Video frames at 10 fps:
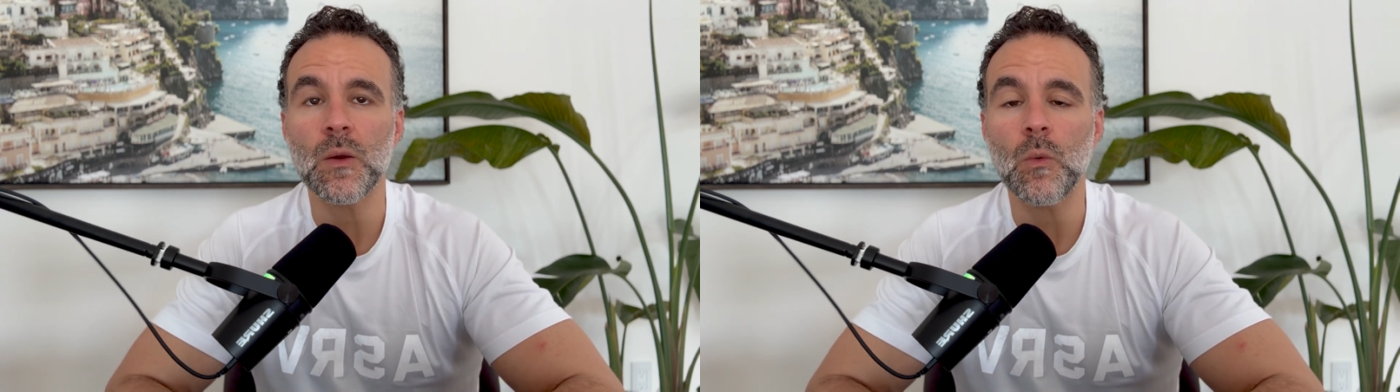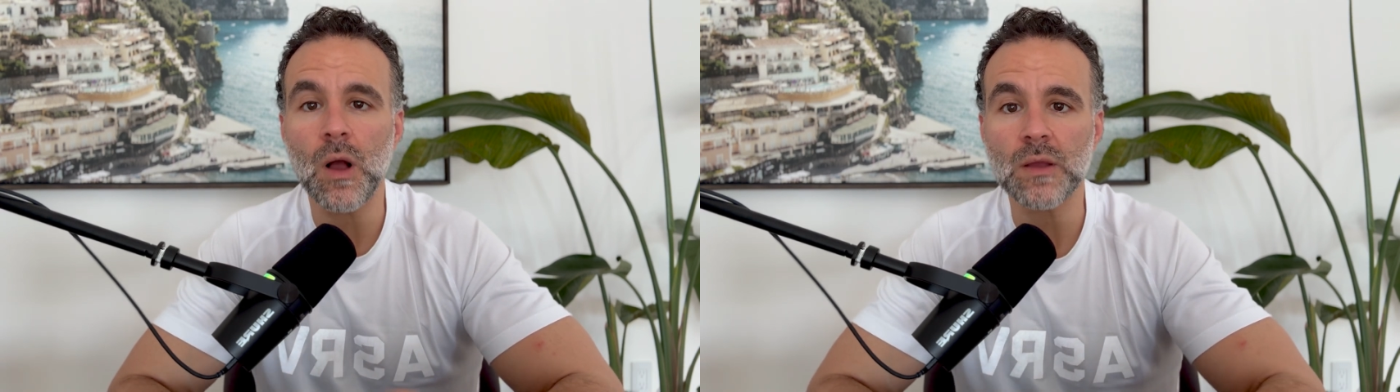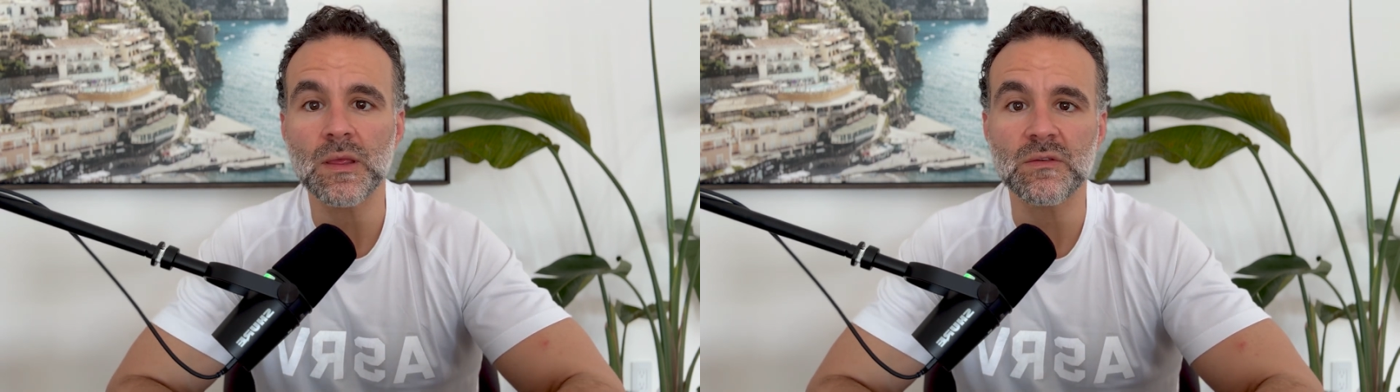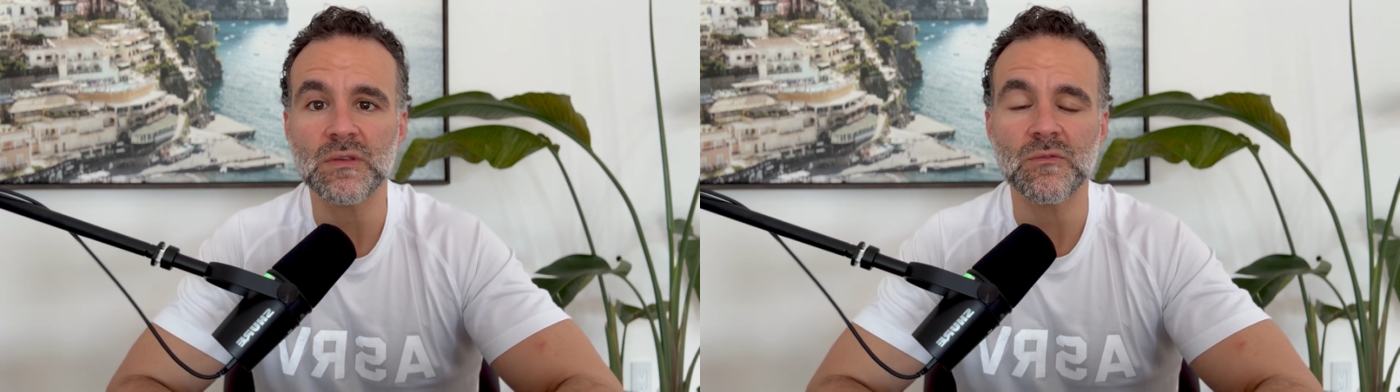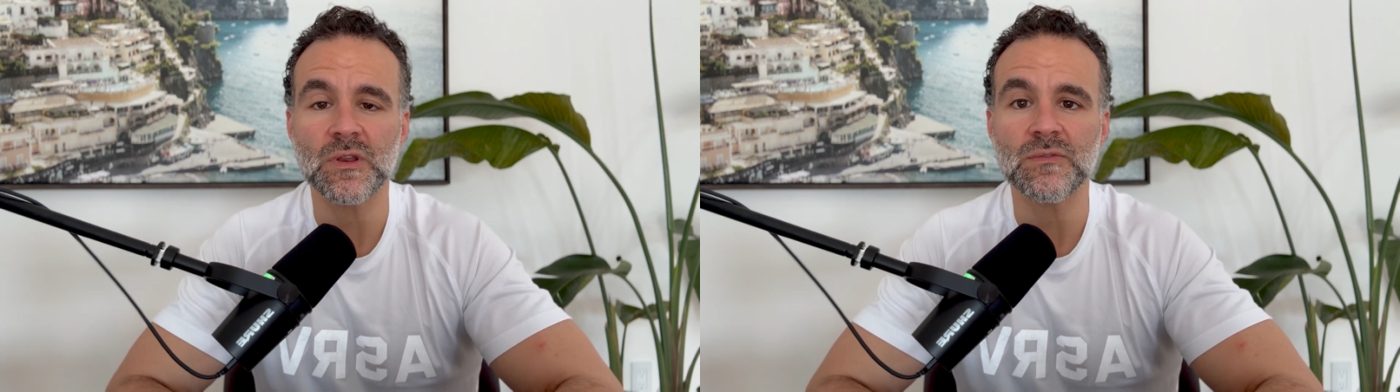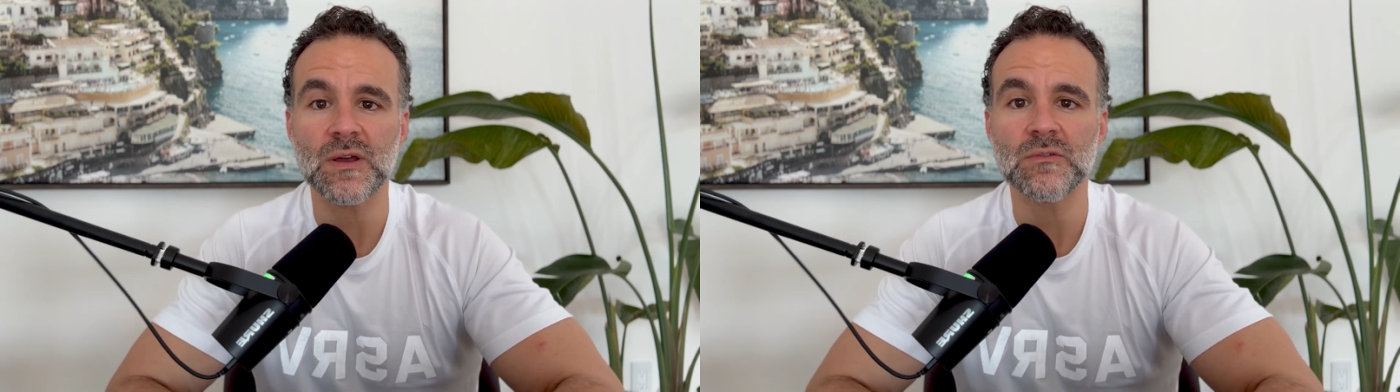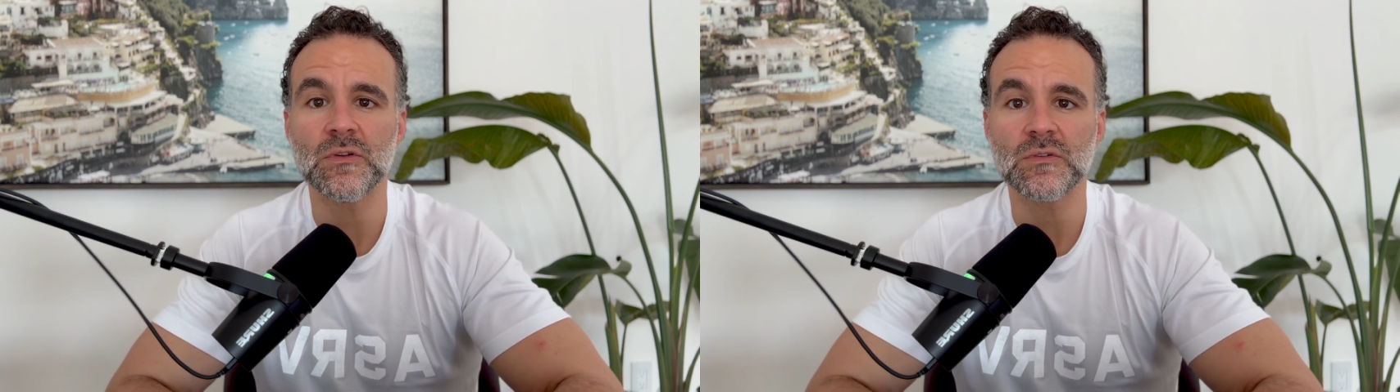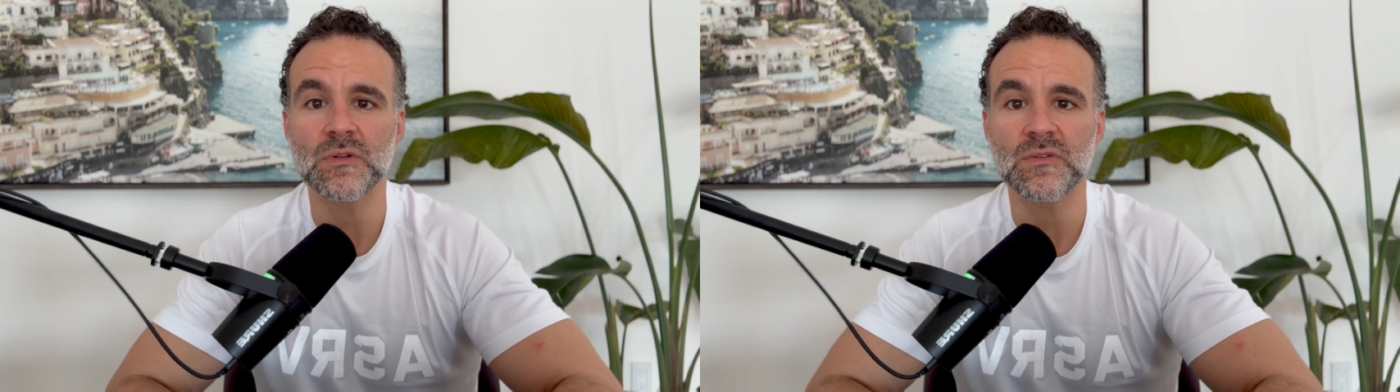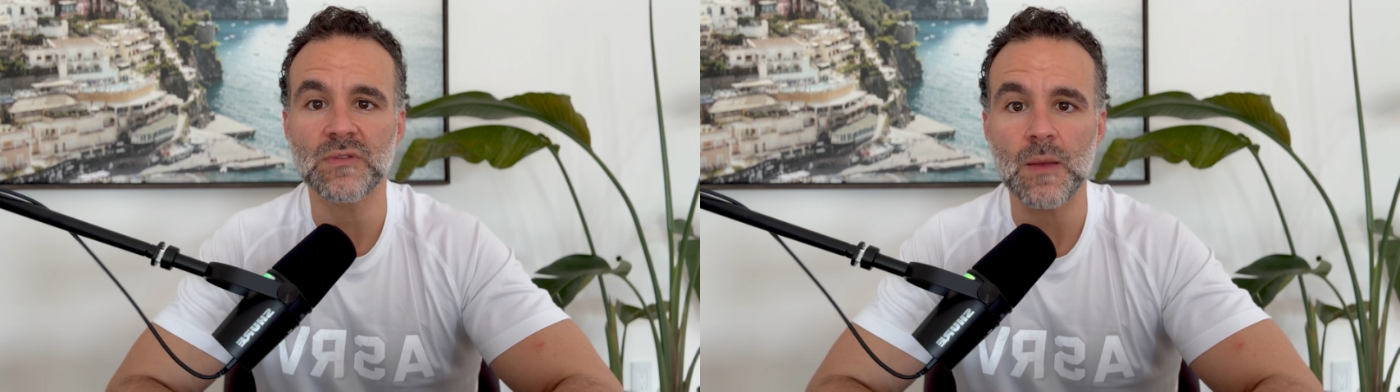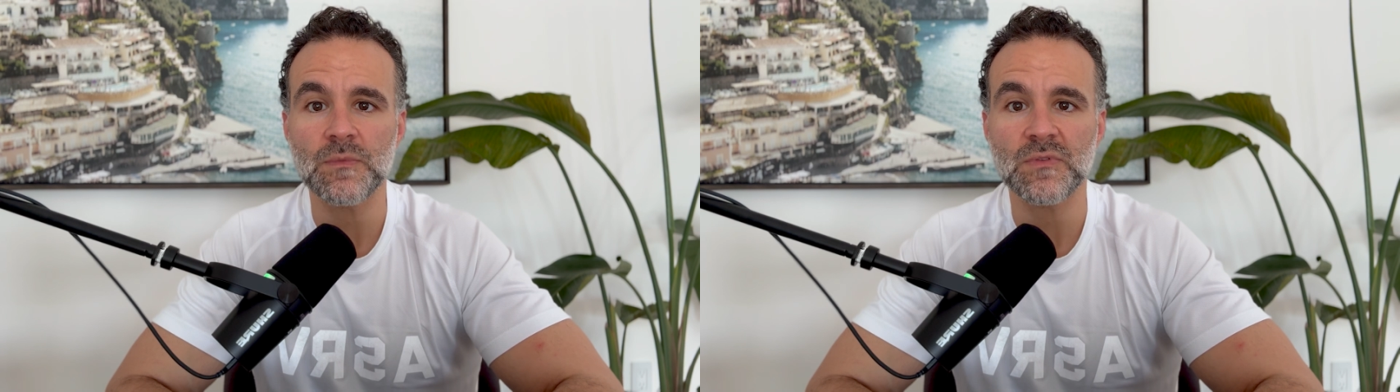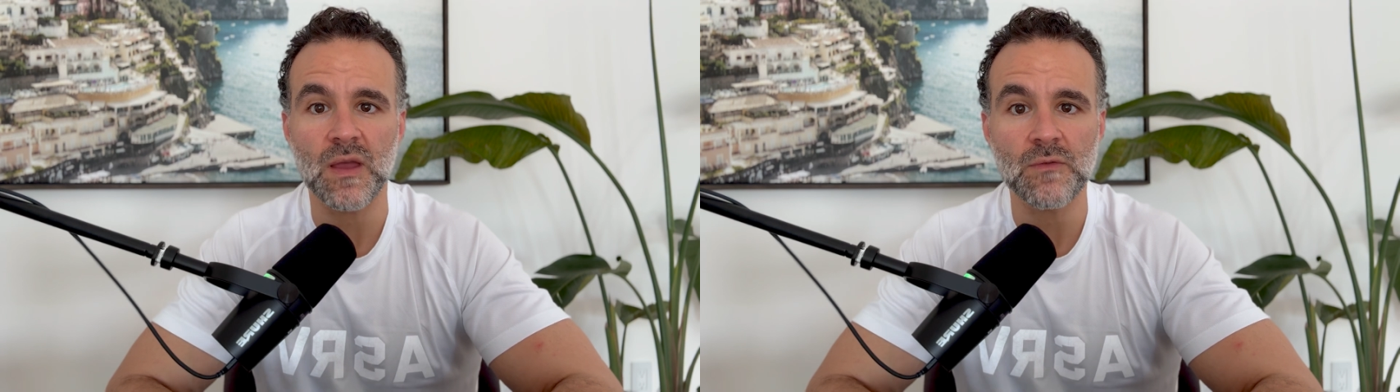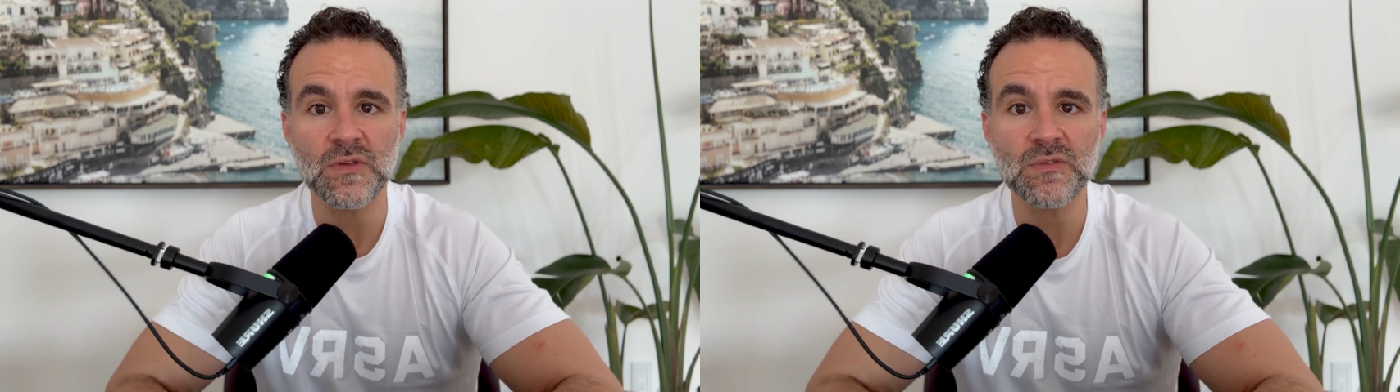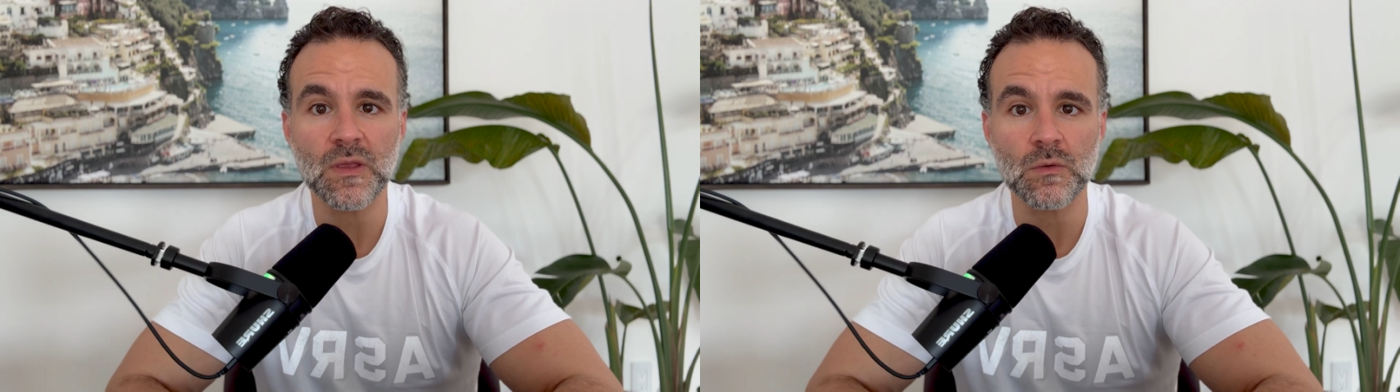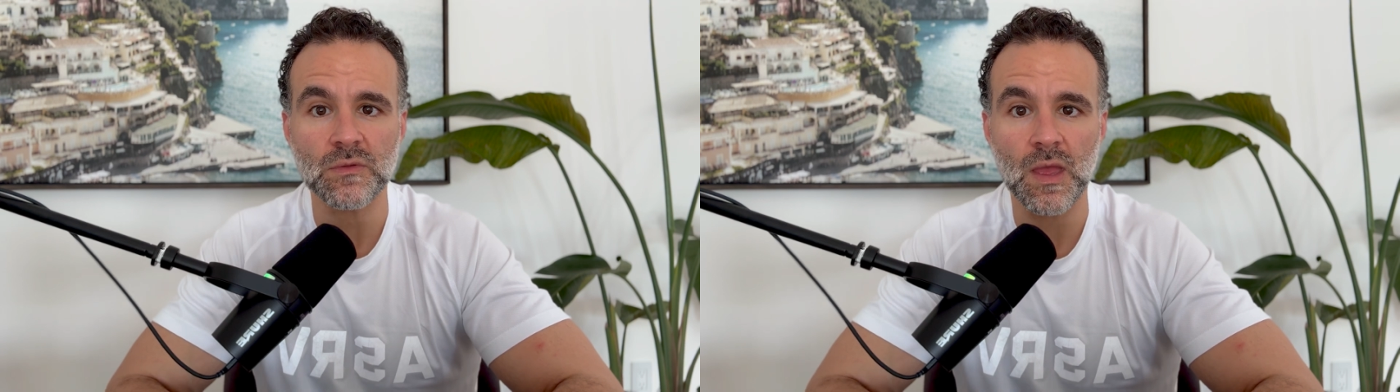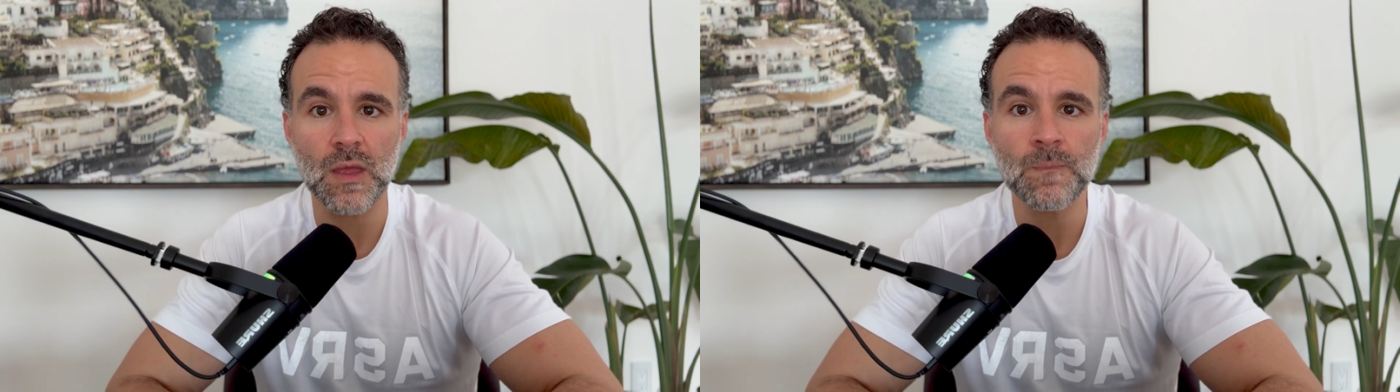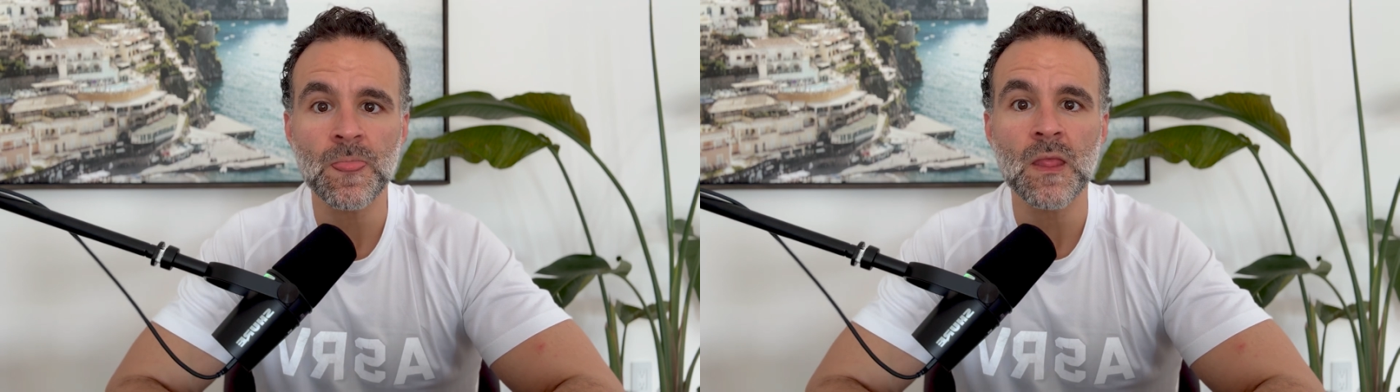walking 7,500 steps every single day,